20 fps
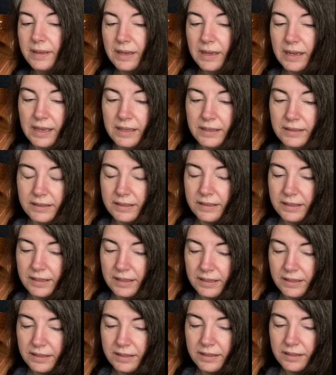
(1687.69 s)
and this
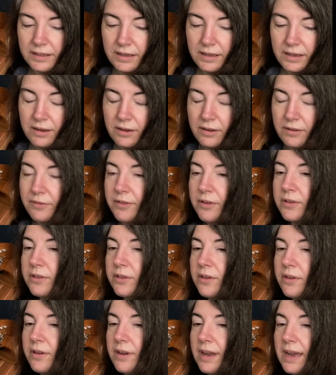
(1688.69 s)
is for
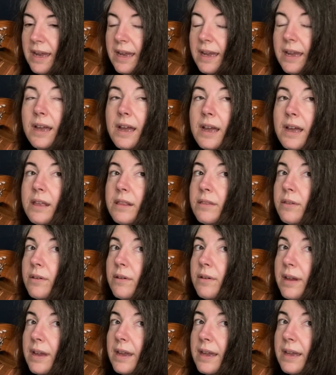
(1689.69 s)
the A and
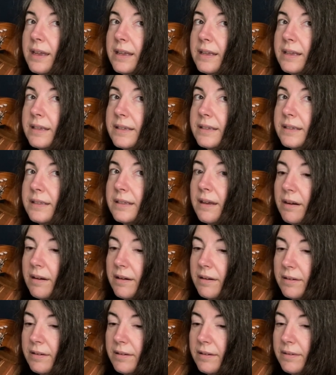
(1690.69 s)
the A star
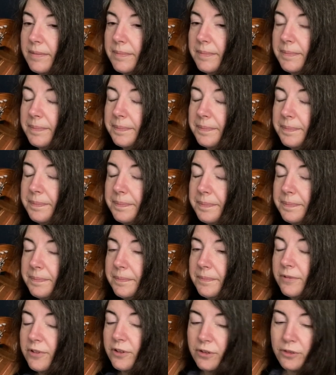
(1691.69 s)

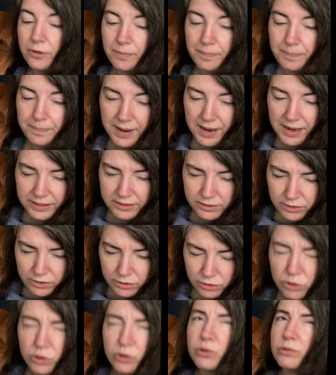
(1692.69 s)
for the part
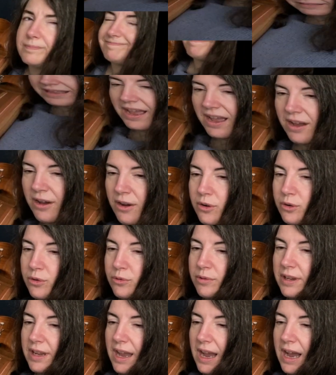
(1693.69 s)
two. Now
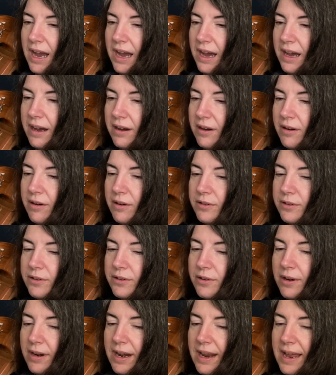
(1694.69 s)
we are on
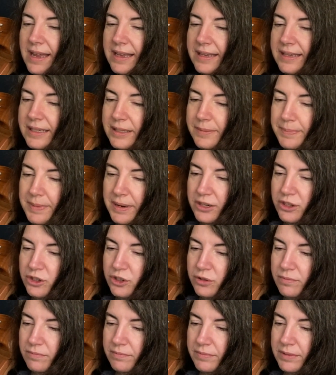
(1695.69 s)
the last
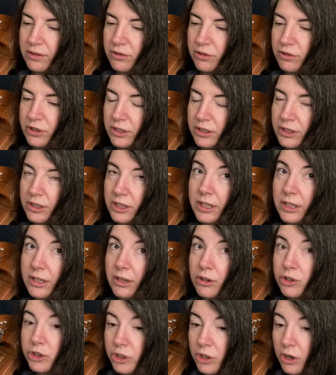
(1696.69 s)
page because it's
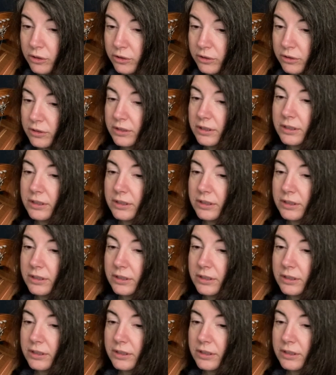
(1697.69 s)
little short.